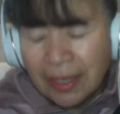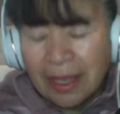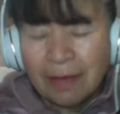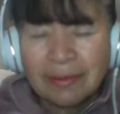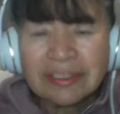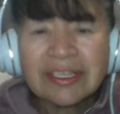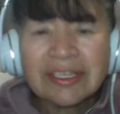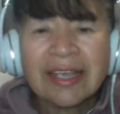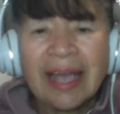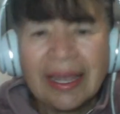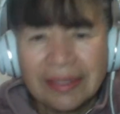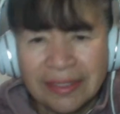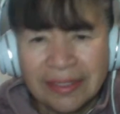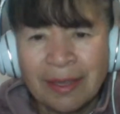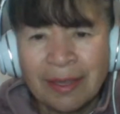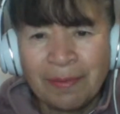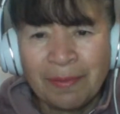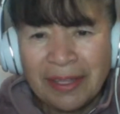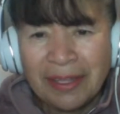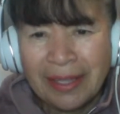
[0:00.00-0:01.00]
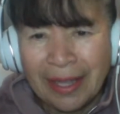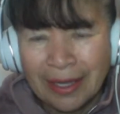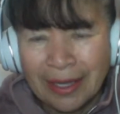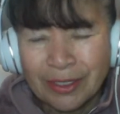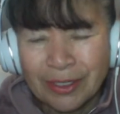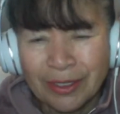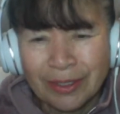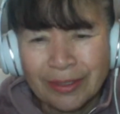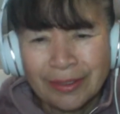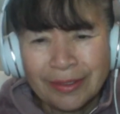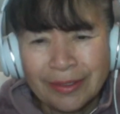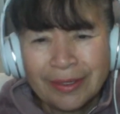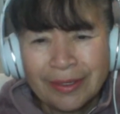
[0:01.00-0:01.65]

it was God's invitation.